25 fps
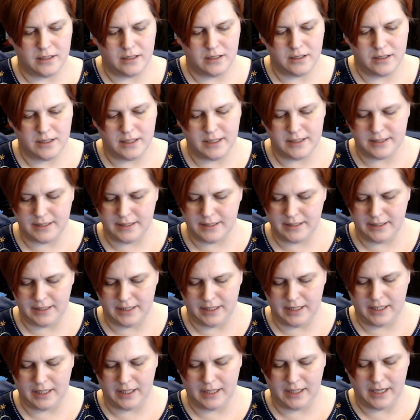
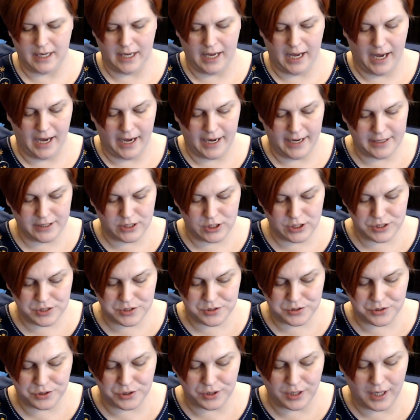see. I
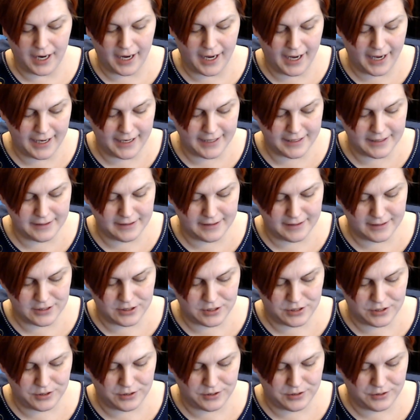tried
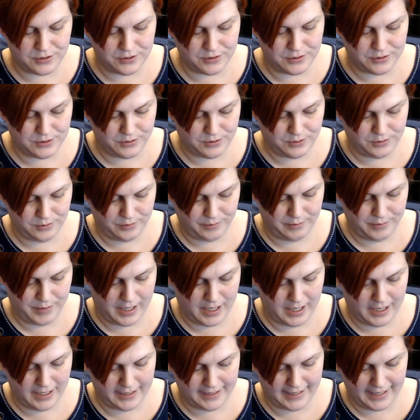to
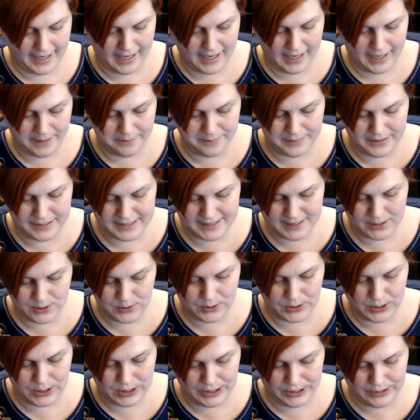make a bisque
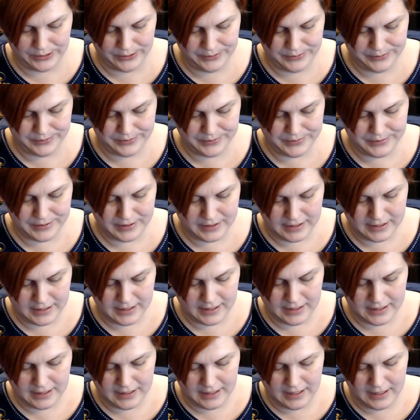cornu,
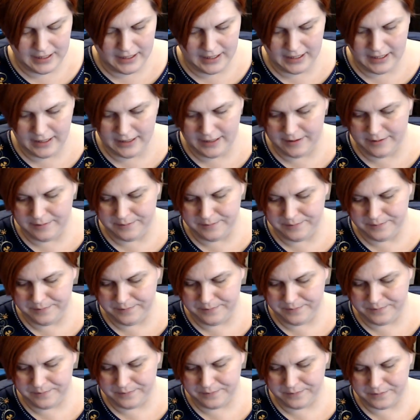
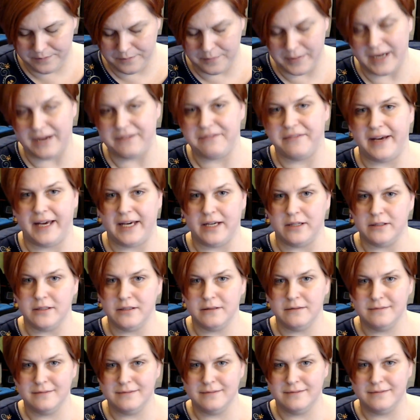but I failed.
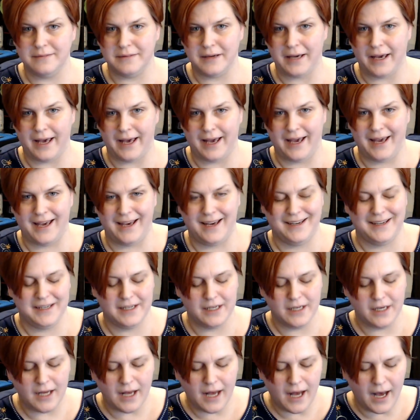
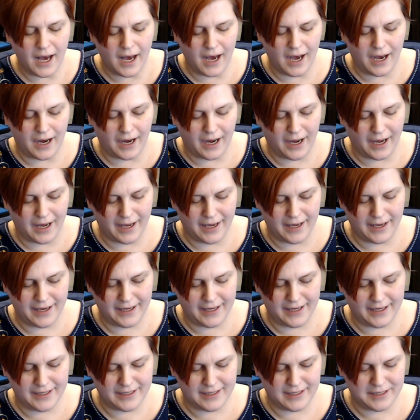I
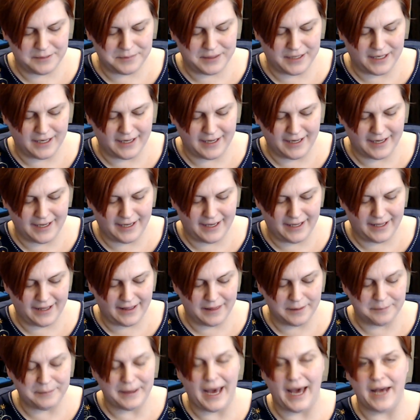ended up cutting the
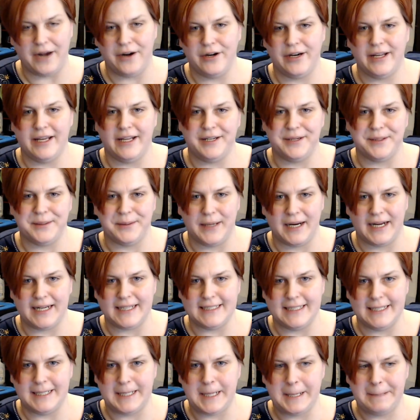pattern incorrectly.
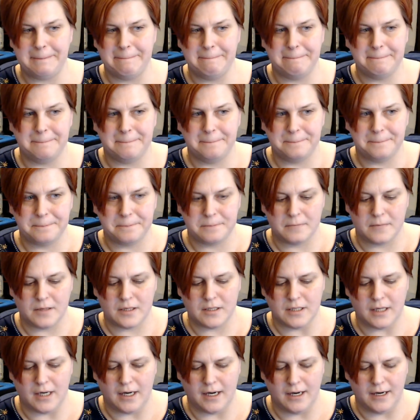
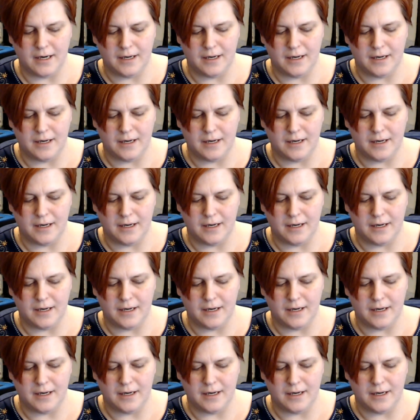I